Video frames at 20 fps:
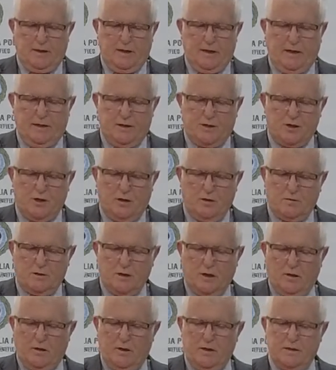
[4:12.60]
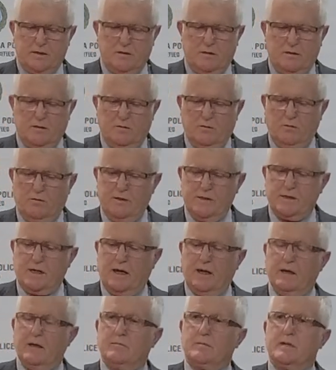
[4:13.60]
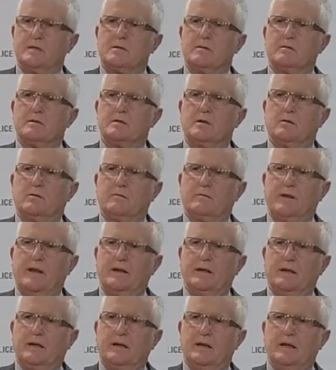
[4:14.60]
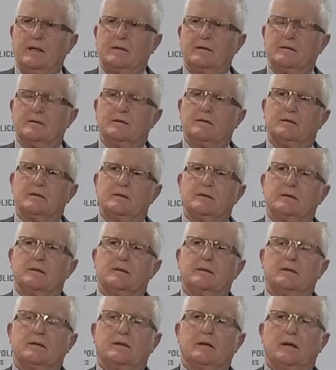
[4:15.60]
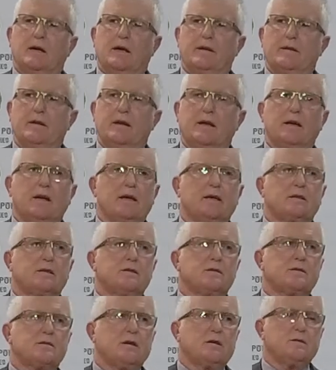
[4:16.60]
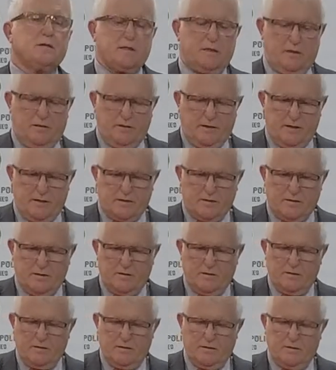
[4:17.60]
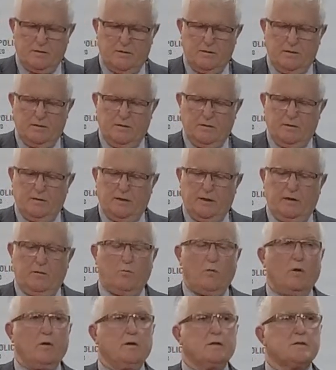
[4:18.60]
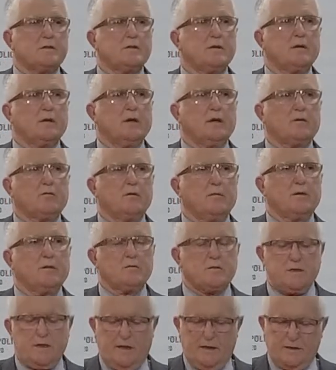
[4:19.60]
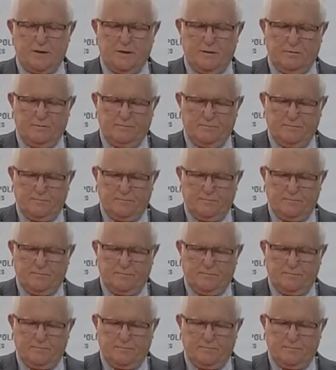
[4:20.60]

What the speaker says: and the child dies or is harmed as a result of that neglect, and the neglect is so serious that it warrants a criminal sanction.